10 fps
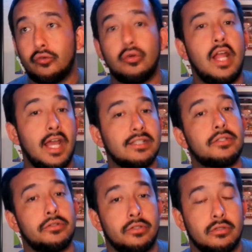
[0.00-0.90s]
for
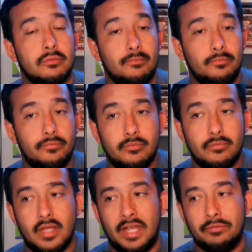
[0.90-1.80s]
external,
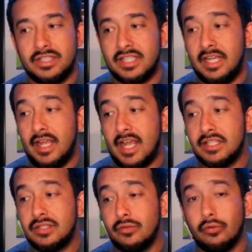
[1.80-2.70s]
I would say,
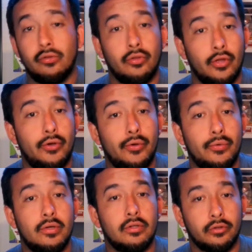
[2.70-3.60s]
has
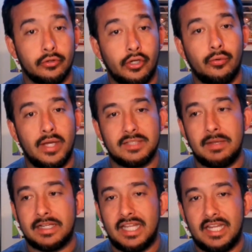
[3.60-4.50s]
low
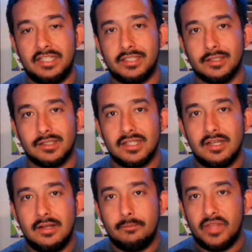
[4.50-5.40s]
expectations.
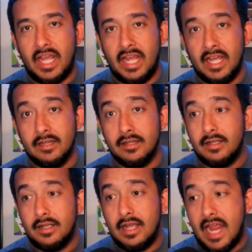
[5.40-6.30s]
And
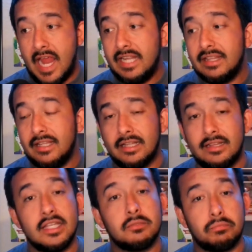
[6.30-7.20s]
anything
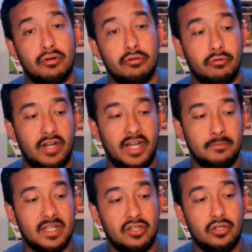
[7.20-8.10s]
that this
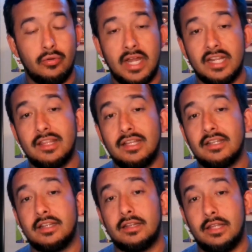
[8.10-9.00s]
program can do,
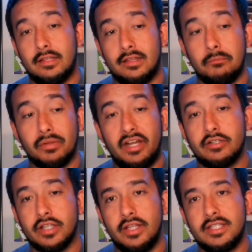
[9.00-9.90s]
anything that the
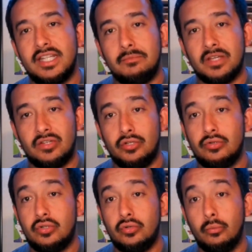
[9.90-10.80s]
players on this team can
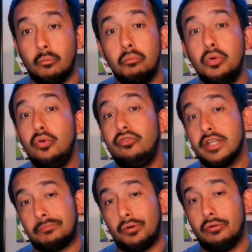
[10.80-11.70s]
do to move
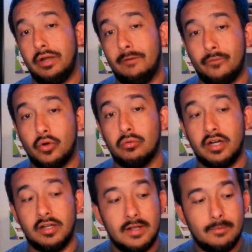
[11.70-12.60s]
this program
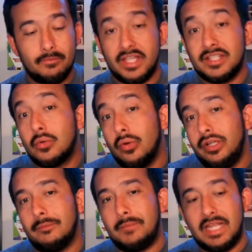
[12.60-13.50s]
forward is
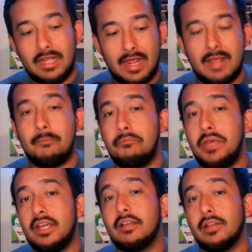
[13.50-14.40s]
going to be a
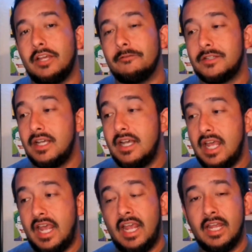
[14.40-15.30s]
big lift.
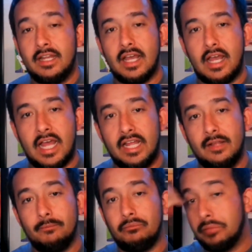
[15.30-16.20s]
And
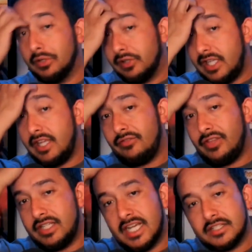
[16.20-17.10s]
I believe
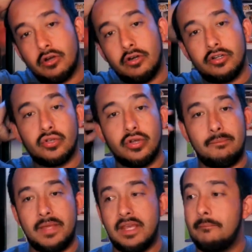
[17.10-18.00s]
that Jazz Gardner is going
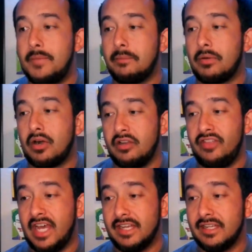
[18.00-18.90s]
to be a big part
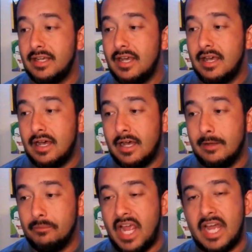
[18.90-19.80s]
of that
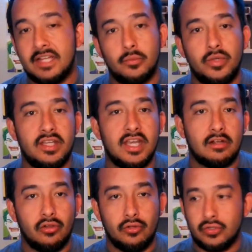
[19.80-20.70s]
as we
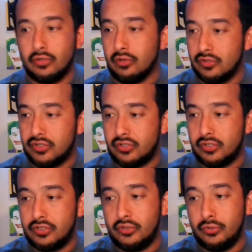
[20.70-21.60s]
get closer and
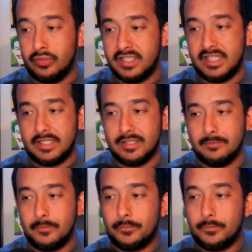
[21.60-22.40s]
closer to the season.